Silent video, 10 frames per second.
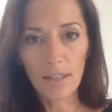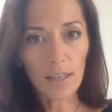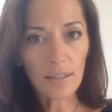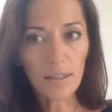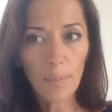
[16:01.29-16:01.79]
it
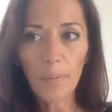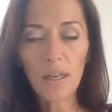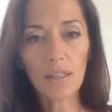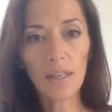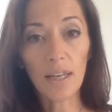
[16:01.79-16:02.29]
takes
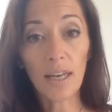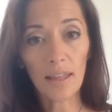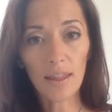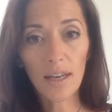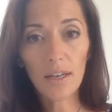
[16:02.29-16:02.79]
somebody to
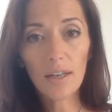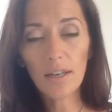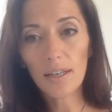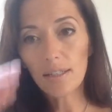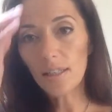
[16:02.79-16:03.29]
get there.
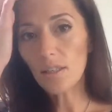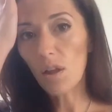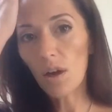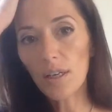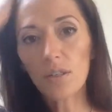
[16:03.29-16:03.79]
It's as
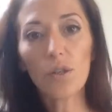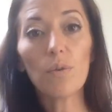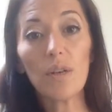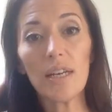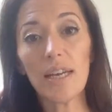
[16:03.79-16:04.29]
long as
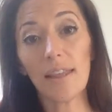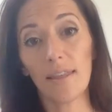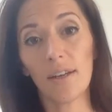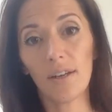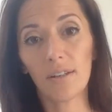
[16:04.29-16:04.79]
you get
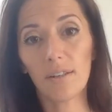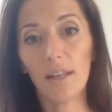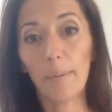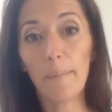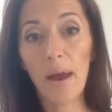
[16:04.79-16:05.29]
there
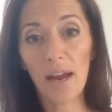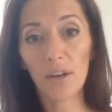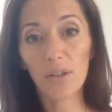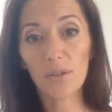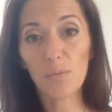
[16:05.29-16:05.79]
that
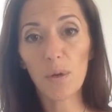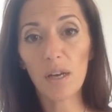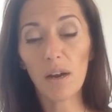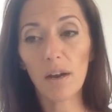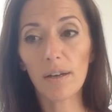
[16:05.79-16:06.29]
matters,
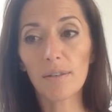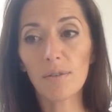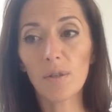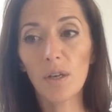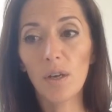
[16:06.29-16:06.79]

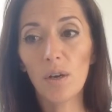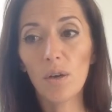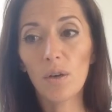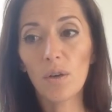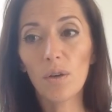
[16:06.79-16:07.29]
because
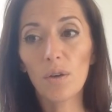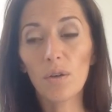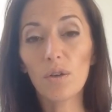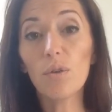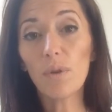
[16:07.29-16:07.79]

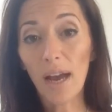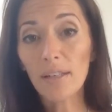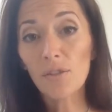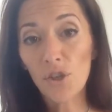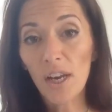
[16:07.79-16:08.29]
you
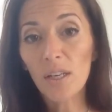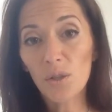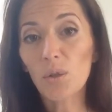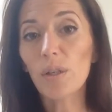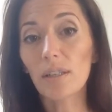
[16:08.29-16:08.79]
can
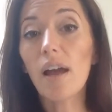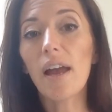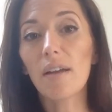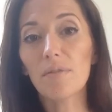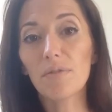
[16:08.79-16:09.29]
change your
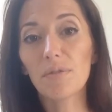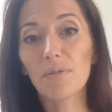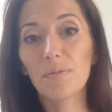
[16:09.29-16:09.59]
life.